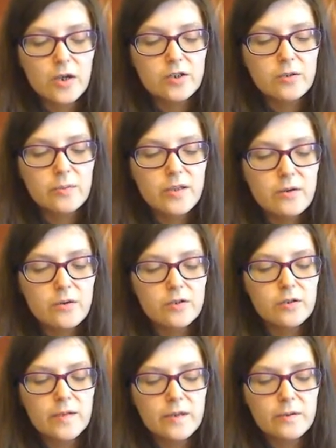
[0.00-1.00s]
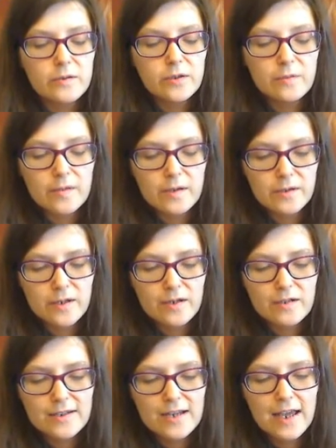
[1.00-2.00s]

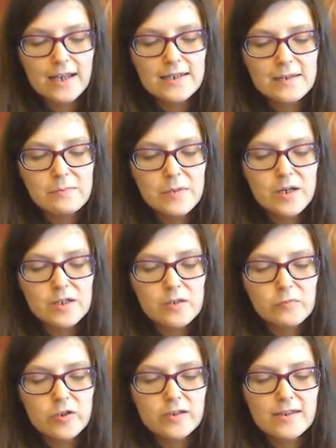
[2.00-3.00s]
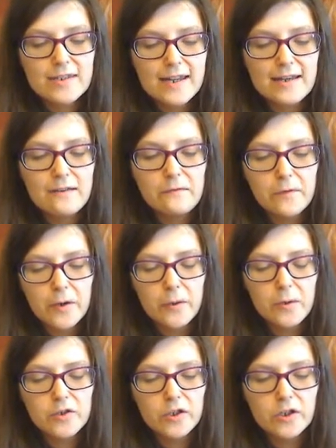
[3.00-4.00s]

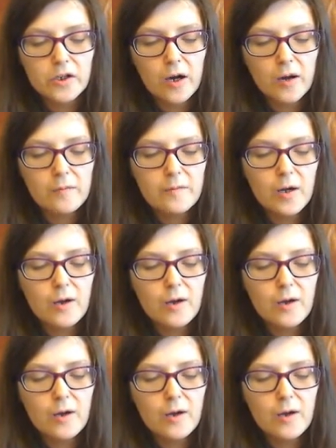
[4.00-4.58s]
www.antiperspirantsinfo.com